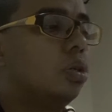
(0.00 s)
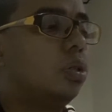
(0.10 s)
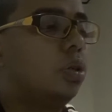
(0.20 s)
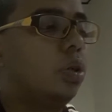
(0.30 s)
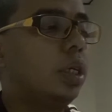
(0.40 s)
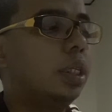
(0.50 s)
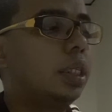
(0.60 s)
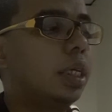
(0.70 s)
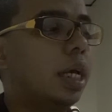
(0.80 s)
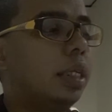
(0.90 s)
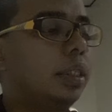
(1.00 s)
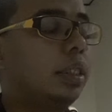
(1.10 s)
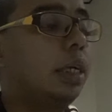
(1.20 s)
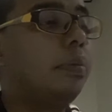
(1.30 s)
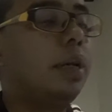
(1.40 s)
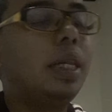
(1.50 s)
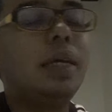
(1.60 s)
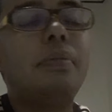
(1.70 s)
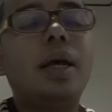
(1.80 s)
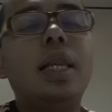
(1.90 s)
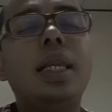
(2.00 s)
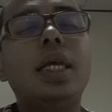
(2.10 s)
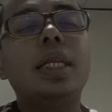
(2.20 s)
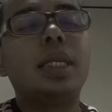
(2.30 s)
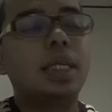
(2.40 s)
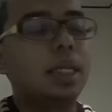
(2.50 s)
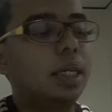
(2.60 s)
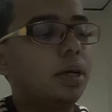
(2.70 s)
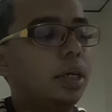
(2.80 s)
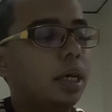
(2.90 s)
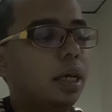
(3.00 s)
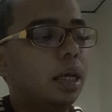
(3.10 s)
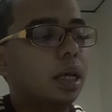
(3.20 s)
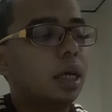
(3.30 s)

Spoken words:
So it's extremely malignant. Okay.